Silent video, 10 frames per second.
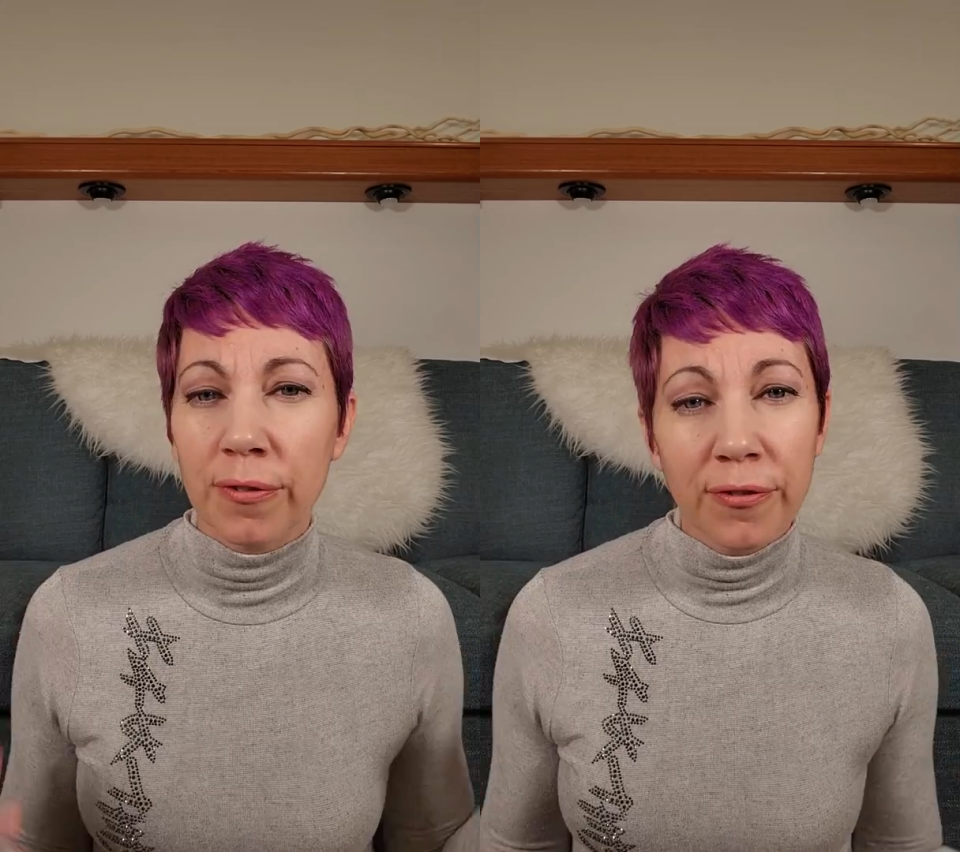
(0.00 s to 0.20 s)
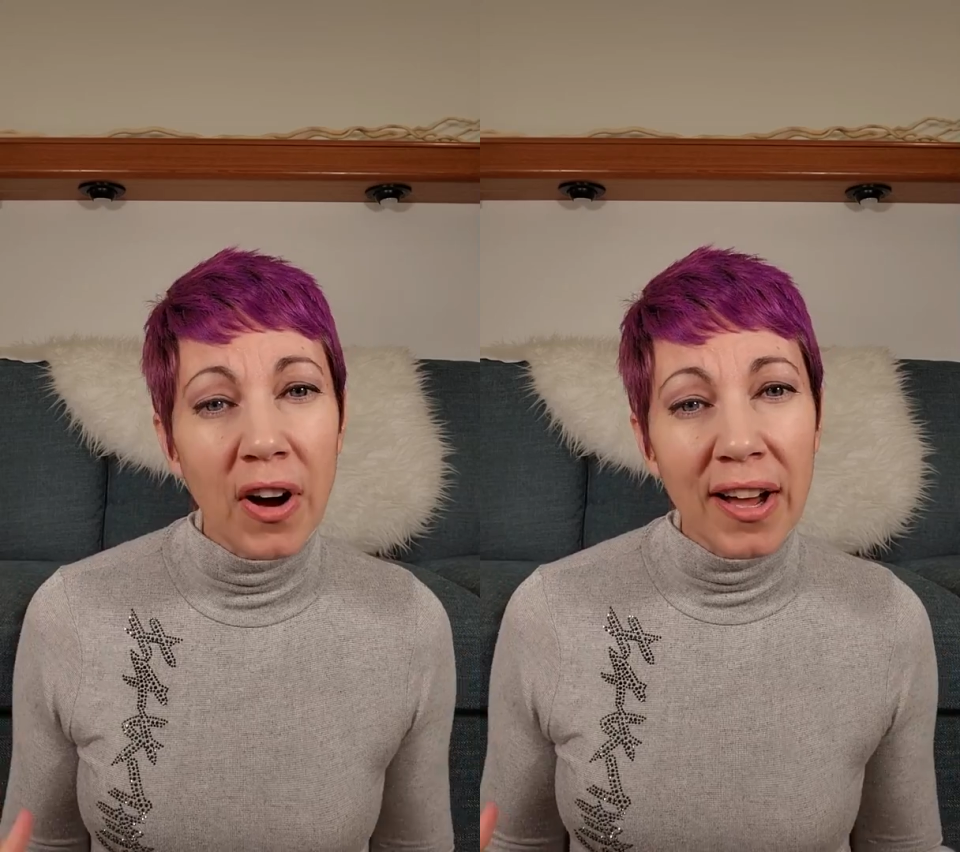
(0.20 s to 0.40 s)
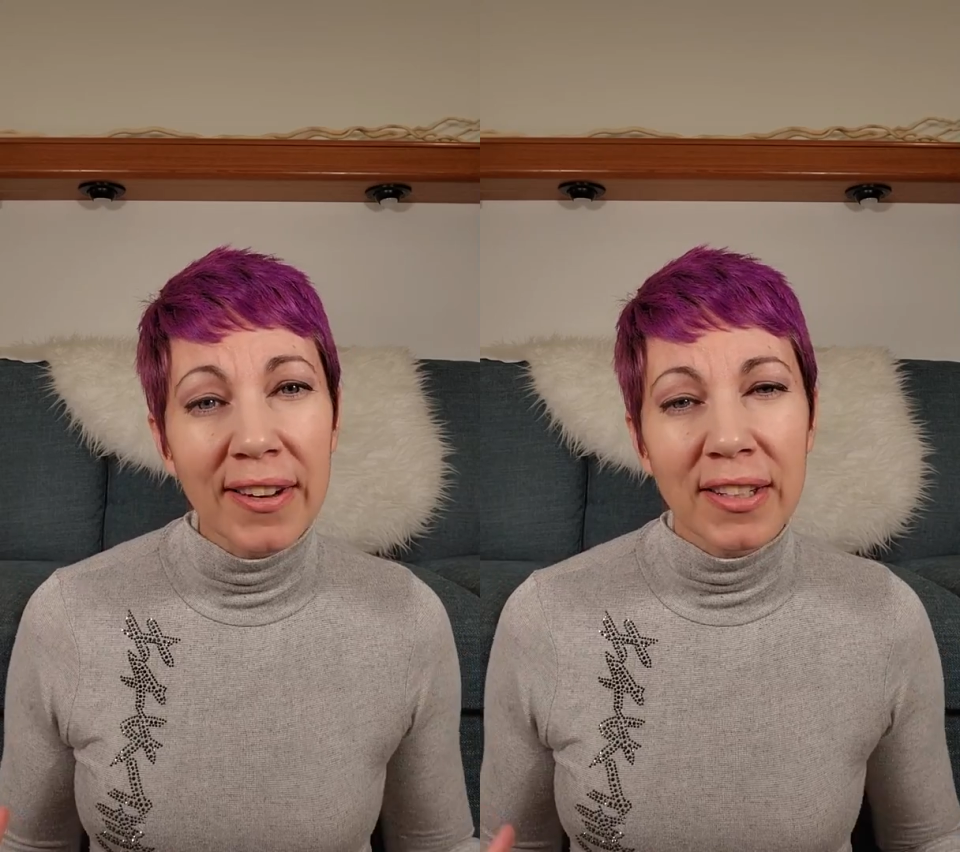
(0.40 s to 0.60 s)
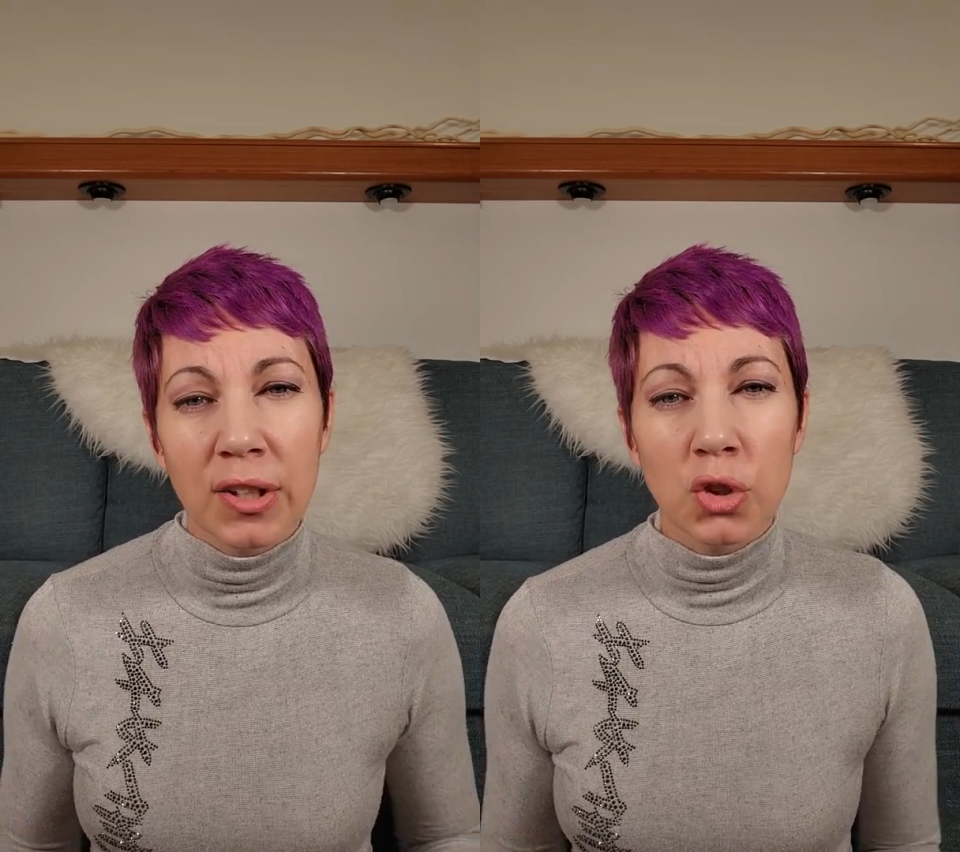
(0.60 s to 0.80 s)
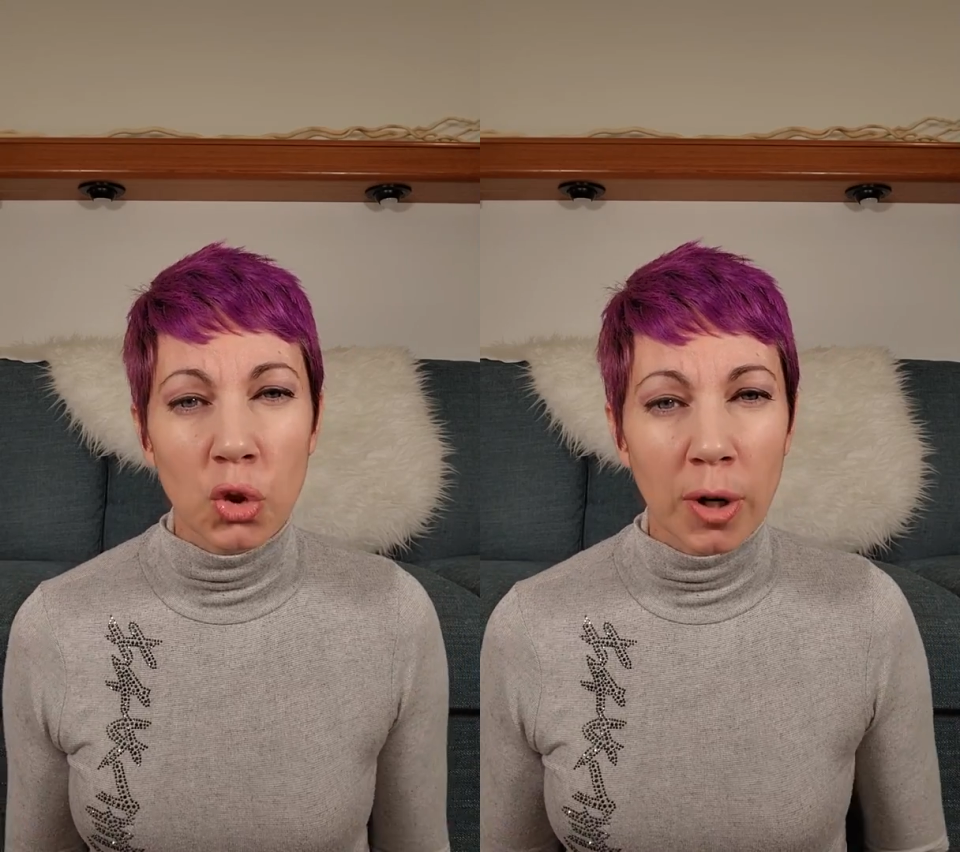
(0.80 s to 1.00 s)
fun,
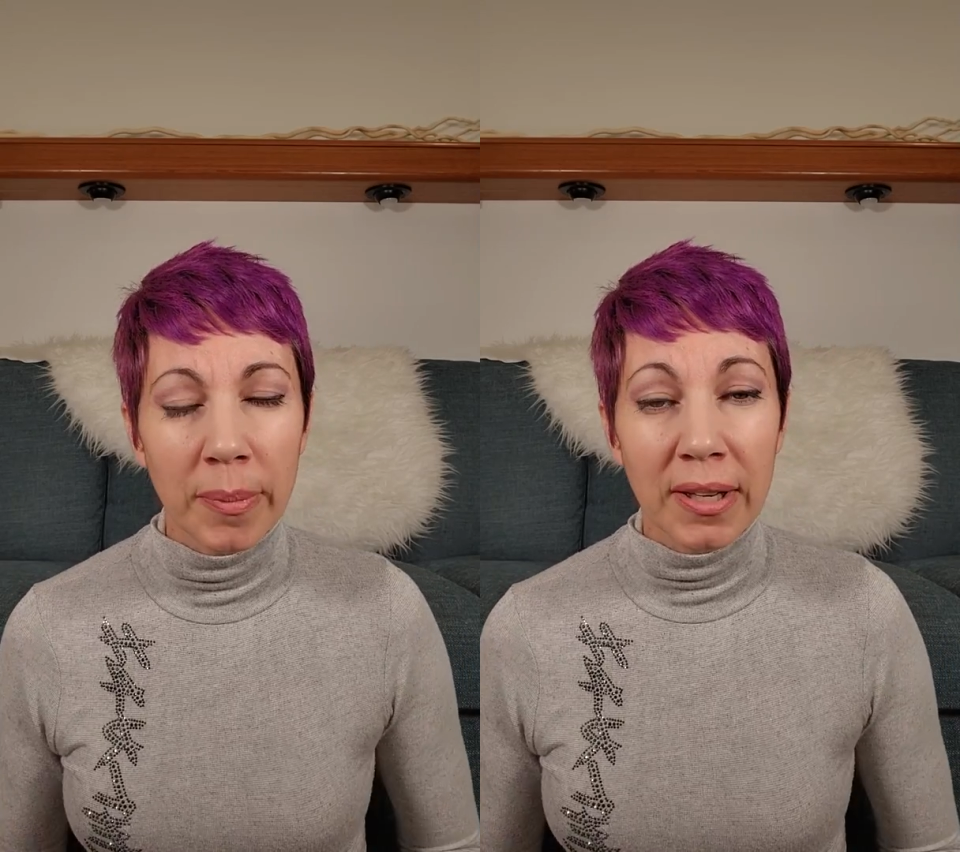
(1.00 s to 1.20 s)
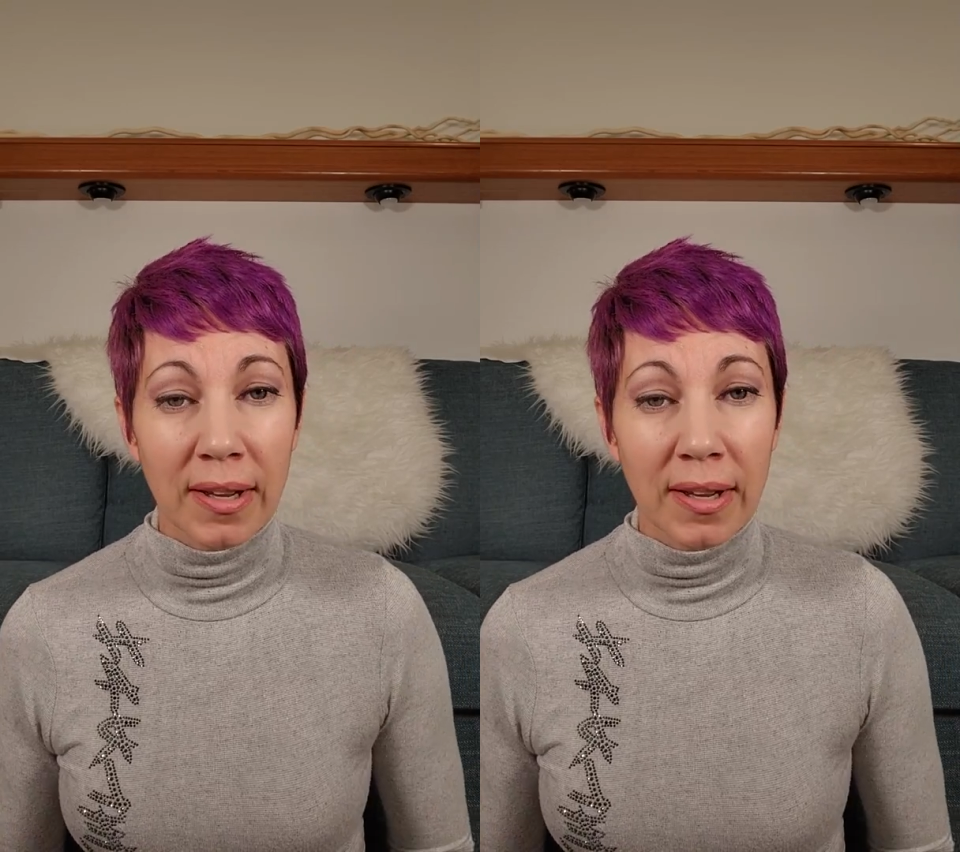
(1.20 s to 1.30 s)
enjoyment,